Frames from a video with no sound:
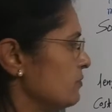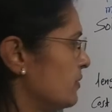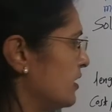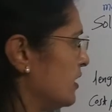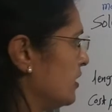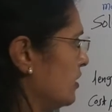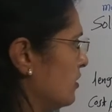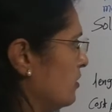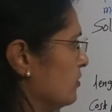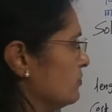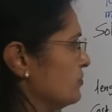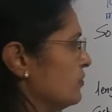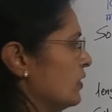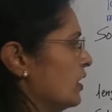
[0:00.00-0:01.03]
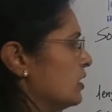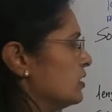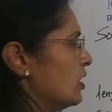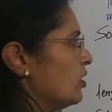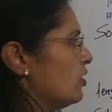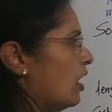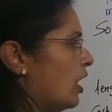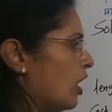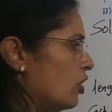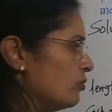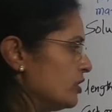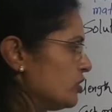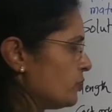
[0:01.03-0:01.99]
material. Now how
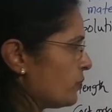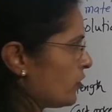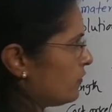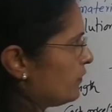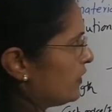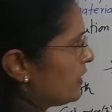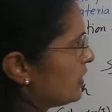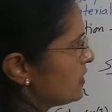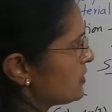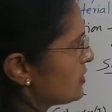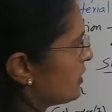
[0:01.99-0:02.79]
much profit he is